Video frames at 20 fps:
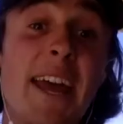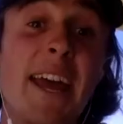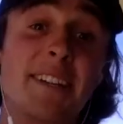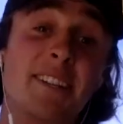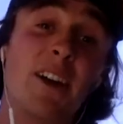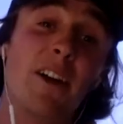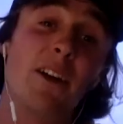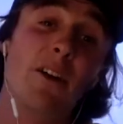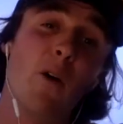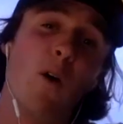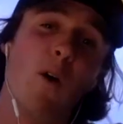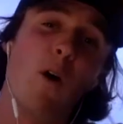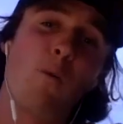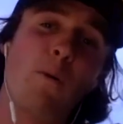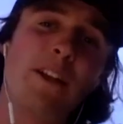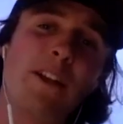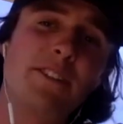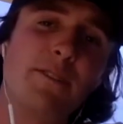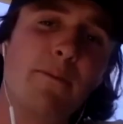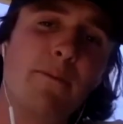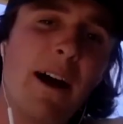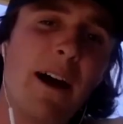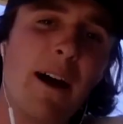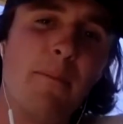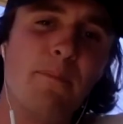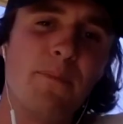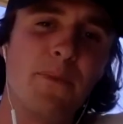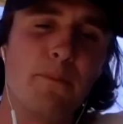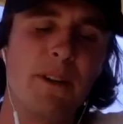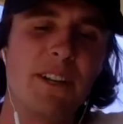So I went
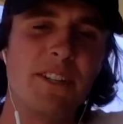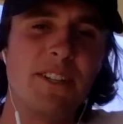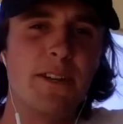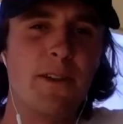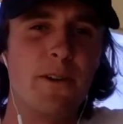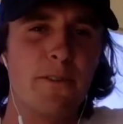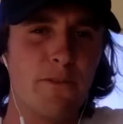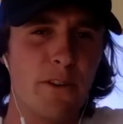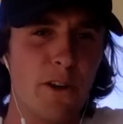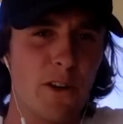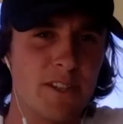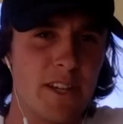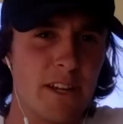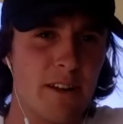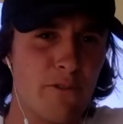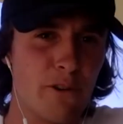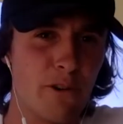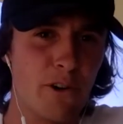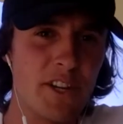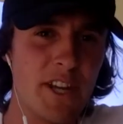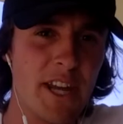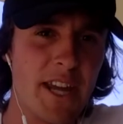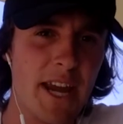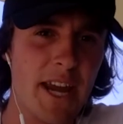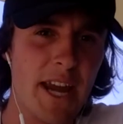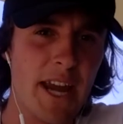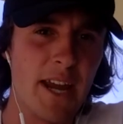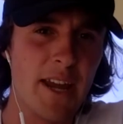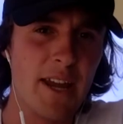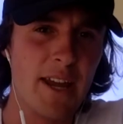to university for a
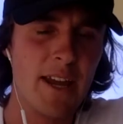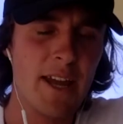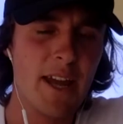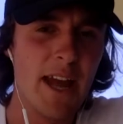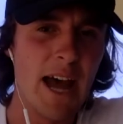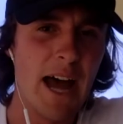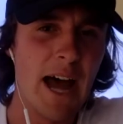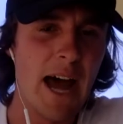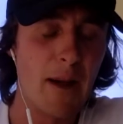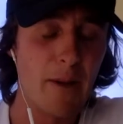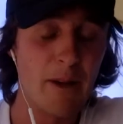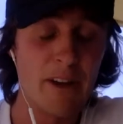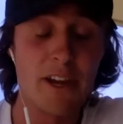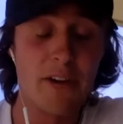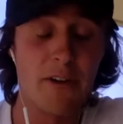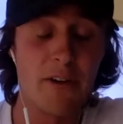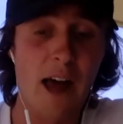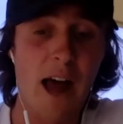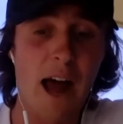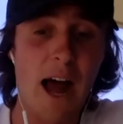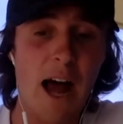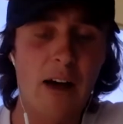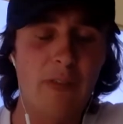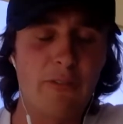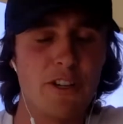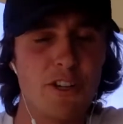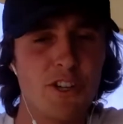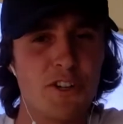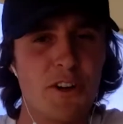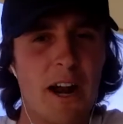year and a half
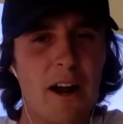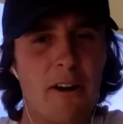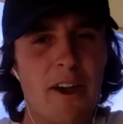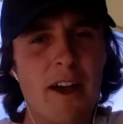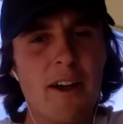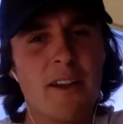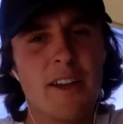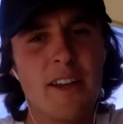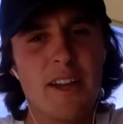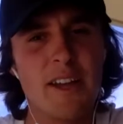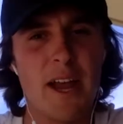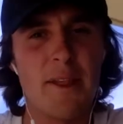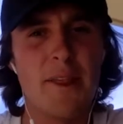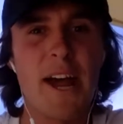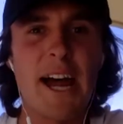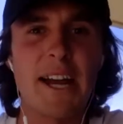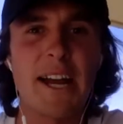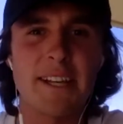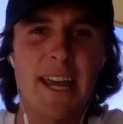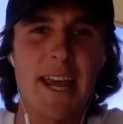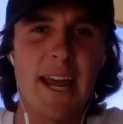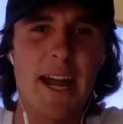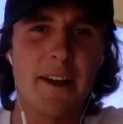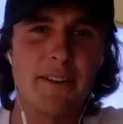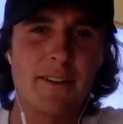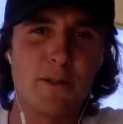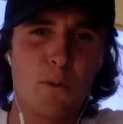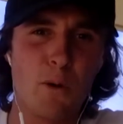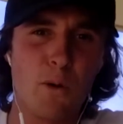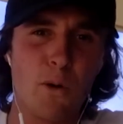in Australia, and that
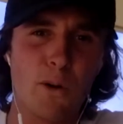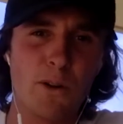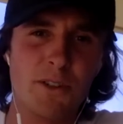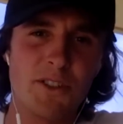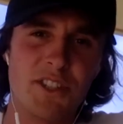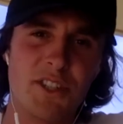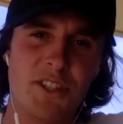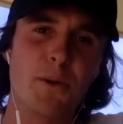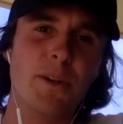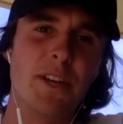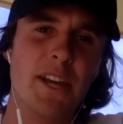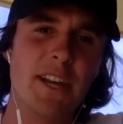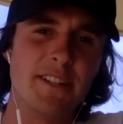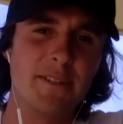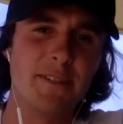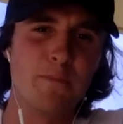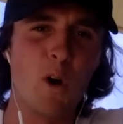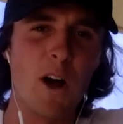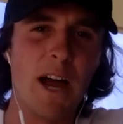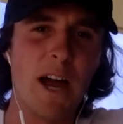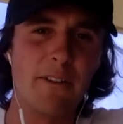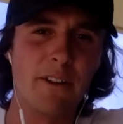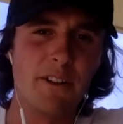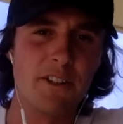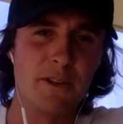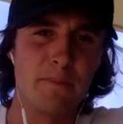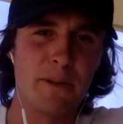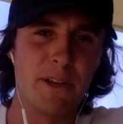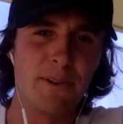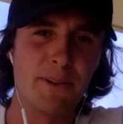counted towards 2 years of my
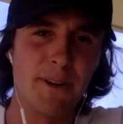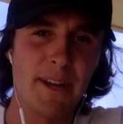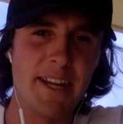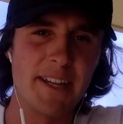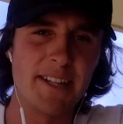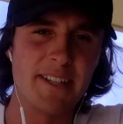eligibility.